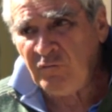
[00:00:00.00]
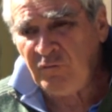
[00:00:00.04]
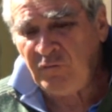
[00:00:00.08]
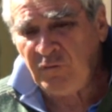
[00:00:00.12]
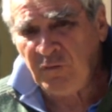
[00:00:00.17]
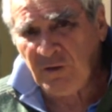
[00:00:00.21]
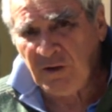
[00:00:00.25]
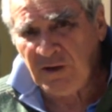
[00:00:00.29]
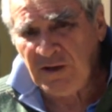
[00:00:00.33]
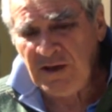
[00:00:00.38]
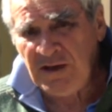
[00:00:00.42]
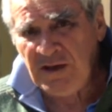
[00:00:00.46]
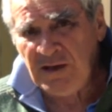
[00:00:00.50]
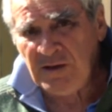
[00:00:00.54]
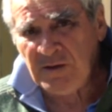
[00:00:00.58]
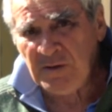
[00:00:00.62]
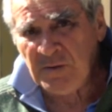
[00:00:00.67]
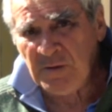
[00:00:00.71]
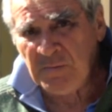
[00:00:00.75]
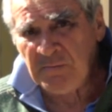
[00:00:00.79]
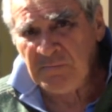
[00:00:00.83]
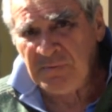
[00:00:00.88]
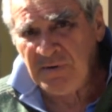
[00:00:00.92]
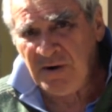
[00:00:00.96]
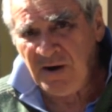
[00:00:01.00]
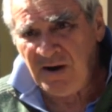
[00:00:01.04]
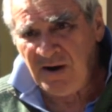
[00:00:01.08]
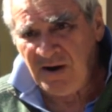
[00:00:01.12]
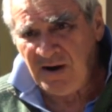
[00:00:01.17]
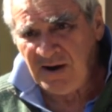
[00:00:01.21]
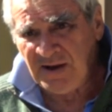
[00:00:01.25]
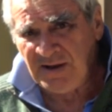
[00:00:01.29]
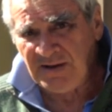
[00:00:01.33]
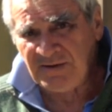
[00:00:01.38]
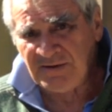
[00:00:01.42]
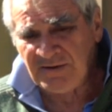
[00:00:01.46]
fully
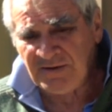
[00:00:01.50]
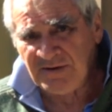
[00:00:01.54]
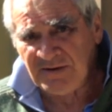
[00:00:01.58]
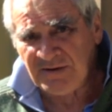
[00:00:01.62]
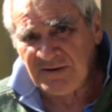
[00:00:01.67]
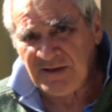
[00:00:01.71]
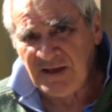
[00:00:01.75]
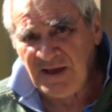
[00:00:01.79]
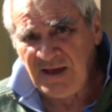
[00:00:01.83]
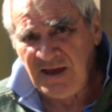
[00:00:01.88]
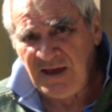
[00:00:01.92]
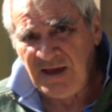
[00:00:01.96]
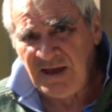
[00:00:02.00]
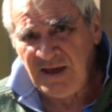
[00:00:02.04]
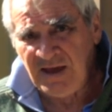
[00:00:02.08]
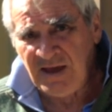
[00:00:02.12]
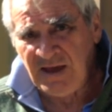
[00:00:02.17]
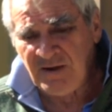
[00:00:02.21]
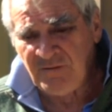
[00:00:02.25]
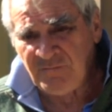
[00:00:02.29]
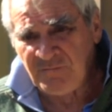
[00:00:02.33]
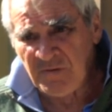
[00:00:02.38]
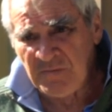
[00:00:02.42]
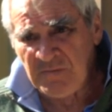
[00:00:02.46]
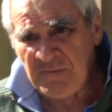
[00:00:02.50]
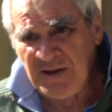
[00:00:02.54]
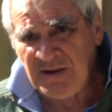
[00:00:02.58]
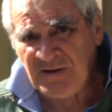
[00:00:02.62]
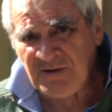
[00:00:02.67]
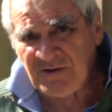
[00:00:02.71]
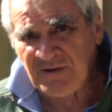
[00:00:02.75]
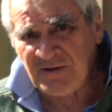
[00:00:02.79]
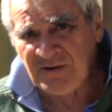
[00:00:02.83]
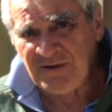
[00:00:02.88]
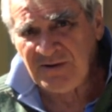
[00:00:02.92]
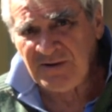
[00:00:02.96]
brined and
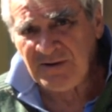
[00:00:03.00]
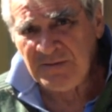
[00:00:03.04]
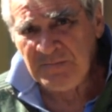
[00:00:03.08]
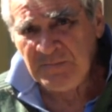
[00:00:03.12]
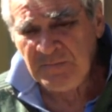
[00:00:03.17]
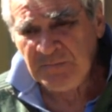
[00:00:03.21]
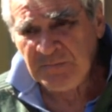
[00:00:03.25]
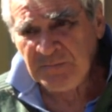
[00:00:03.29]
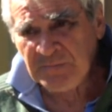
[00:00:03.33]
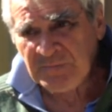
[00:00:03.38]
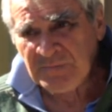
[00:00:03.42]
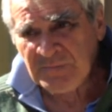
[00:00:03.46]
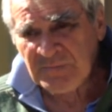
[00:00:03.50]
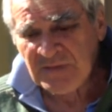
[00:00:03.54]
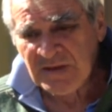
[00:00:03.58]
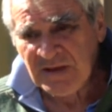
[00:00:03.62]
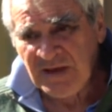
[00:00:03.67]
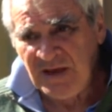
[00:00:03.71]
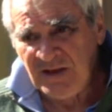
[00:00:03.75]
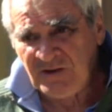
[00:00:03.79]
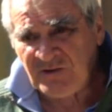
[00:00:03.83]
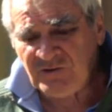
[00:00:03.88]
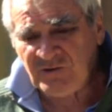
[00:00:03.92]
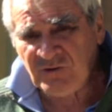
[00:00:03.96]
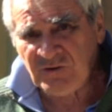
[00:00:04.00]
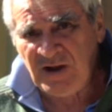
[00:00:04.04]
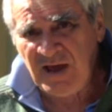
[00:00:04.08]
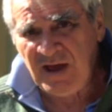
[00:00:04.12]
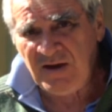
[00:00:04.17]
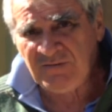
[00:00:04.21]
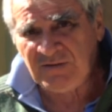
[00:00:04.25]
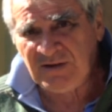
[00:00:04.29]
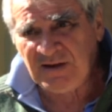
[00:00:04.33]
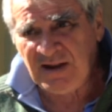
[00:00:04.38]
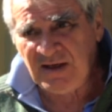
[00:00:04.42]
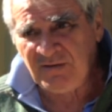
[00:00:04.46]
fermented. It should
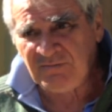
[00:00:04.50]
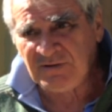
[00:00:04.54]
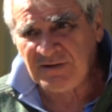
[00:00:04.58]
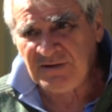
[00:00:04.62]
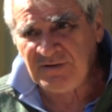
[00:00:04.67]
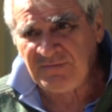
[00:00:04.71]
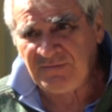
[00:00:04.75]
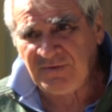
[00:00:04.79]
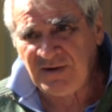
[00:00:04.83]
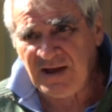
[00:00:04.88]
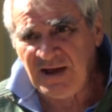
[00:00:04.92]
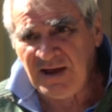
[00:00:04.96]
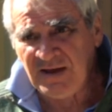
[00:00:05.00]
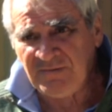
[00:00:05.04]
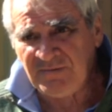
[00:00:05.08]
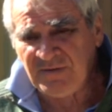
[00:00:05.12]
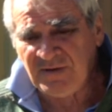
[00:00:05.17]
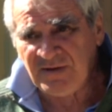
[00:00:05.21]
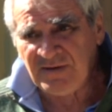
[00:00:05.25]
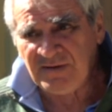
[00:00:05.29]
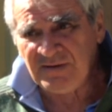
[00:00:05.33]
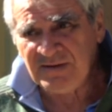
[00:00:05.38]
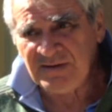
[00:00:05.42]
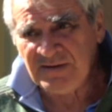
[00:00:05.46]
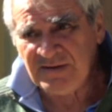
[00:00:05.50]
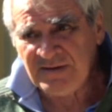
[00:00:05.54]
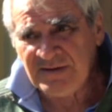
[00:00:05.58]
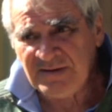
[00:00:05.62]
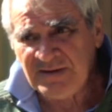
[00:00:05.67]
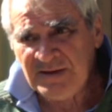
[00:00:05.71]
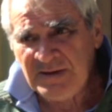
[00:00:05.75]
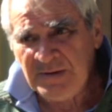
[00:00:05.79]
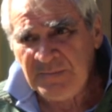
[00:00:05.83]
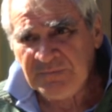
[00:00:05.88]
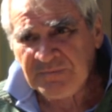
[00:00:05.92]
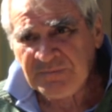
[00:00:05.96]
have a lovely flavour.
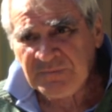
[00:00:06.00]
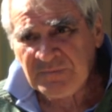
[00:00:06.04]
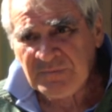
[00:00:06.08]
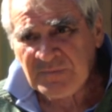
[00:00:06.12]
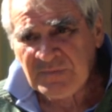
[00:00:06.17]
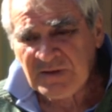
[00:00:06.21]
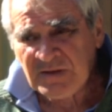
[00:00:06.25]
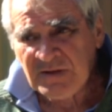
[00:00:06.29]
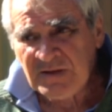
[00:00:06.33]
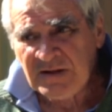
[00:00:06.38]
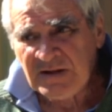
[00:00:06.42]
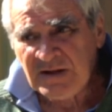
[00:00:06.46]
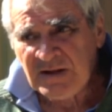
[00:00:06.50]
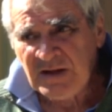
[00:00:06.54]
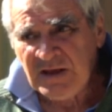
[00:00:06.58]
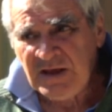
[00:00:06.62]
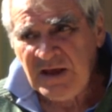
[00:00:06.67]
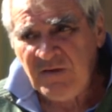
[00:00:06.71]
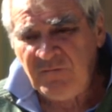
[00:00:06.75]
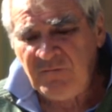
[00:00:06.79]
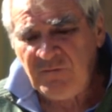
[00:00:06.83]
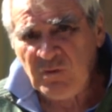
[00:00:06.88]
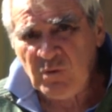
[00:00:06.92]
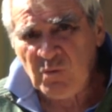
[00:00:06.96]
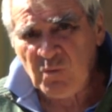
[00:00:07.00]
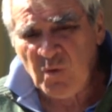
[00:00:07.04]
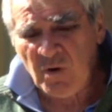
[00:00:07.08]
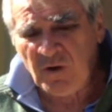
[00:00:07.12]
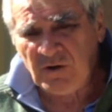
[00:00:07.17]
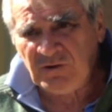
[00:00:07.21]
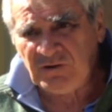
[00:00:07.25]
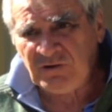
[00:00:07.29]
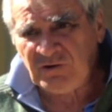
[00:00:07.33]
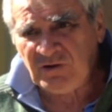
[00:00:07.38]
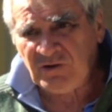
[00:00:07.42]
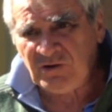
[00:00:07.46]
If you
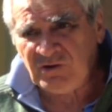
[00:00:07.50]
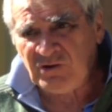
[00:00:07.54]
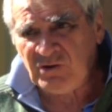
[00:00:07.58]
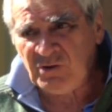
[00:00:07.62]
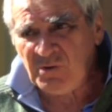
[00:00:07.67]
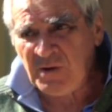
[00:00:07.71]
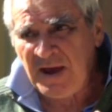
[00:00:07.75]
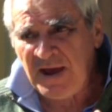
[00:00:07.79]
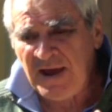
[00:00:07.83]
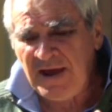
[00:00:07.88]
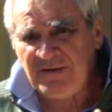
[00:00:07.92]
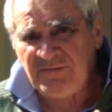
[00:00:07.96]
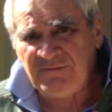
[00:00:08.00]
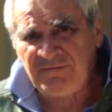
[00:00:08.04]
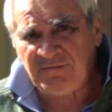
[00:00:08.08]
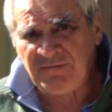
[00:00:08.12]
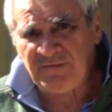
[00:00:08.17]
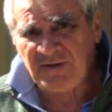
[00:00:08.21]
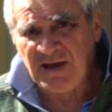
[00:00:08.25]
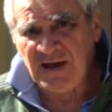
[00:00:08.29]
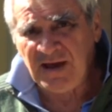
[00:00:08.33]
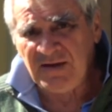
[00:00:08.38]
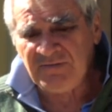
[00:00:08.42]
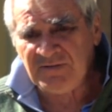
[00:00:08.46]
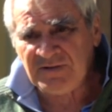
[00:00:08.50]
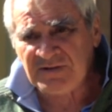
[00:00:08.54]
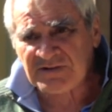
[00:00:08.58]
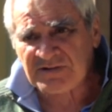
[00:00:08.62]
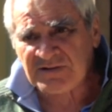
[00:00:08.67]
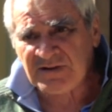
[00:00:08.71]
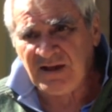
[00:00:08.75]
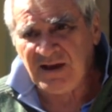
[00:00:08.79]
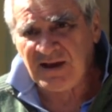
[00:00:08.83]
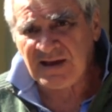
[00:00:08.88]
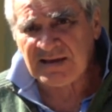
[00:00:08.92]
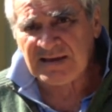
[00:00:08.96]
want to add
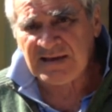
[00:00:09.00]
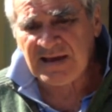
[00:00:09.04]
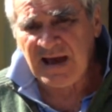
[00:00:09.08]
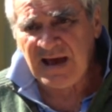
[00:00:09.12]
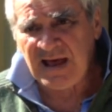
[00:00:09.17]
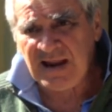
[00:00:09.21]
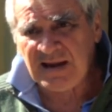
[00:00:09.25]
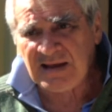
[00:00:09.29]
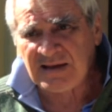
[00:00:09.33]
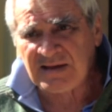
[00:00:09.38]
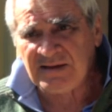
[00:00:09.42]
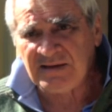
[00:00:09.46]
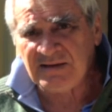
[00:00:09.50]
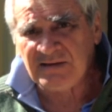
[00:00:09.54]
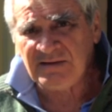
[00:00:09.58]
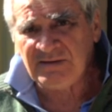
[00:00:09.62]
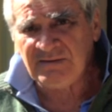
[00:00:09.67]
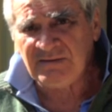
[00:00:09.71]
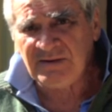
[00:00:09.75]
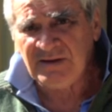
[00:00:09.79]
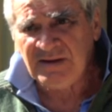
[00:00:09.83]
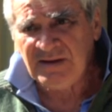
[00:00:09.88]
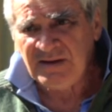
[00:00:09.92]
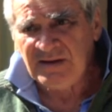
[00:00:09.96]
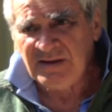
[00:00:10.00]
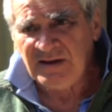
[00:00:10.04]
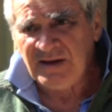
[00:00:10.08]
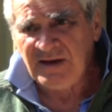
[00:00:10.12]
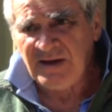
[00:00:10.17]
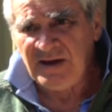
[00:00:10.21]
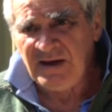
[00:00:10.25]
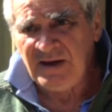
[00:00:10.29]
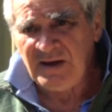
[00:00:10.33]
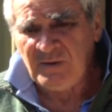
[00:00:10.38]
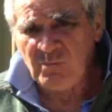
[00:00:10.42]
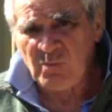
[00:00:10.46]
flavours like garlic and
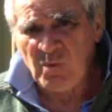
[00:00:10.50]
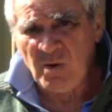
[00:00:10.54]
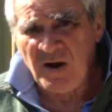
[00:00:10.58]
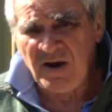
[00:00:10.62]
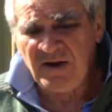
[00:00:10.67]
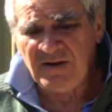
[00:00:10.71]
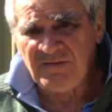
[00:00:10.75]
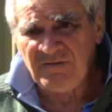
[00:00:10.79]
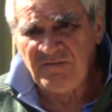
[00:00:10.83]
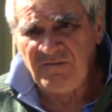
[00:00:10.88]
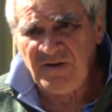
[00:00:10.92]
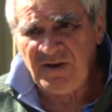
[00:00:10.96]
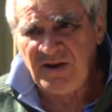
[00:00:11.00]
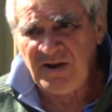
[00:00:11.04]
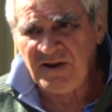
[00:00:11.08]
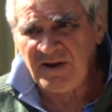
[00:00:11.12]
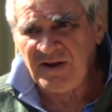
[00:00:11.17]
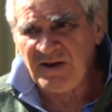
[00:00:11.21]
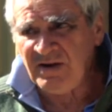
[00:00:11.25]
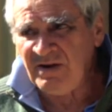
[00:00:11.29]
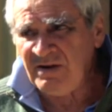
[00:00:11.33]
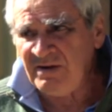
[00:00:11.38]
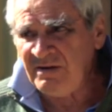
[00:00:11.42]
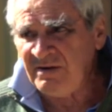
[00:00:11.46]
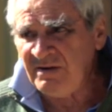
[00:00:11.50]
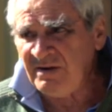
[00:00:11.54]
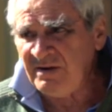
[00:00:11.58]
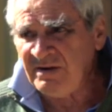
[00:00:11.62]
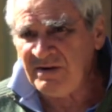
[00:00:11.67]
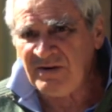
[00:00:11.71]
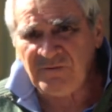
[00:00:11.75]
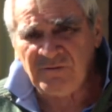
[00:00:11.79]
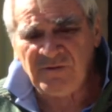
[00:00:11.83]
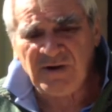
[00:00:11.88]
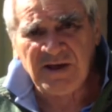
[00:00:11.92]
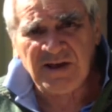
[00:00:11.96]
wine vinegar
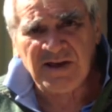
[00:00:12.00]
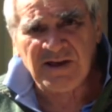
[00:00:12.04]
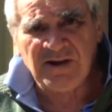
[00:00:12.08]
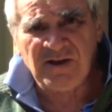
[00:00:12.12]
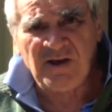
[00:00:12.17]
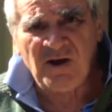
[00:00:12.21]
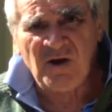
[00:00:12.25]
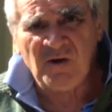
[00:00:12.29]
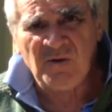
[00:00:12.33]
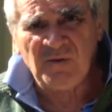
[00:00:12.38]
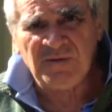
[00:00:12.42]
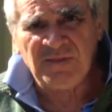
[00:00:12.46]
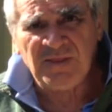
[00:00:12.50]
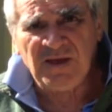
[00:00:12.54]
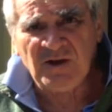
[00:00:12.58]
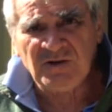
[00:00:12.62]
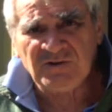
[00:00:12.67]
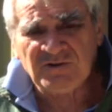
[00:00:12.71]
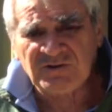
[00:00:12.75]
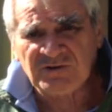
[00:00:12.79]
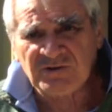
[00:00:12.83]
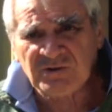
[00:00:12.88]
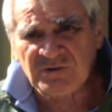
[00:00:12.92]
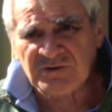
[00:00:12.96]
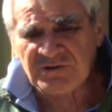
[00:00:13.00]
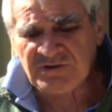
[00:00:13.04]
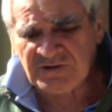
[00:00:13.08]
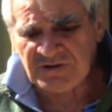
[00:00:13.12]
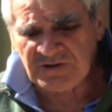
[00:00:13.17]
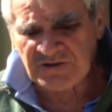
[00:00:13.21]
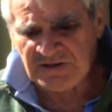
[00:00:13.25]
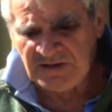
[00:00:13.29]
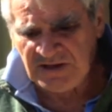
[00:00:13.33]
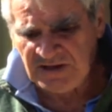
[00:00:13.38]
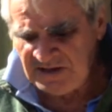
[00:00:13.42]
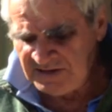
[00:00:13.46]
and oregano and those sorts
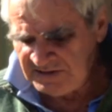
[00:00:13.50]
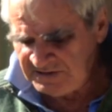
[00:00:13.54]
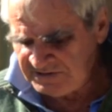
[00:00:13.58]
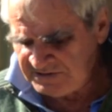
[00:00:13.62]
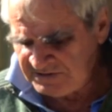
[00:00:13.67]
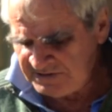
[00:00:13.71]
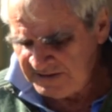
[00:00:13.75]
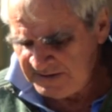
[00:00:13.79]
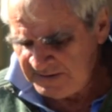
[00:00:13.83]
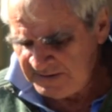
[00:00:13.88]
of things,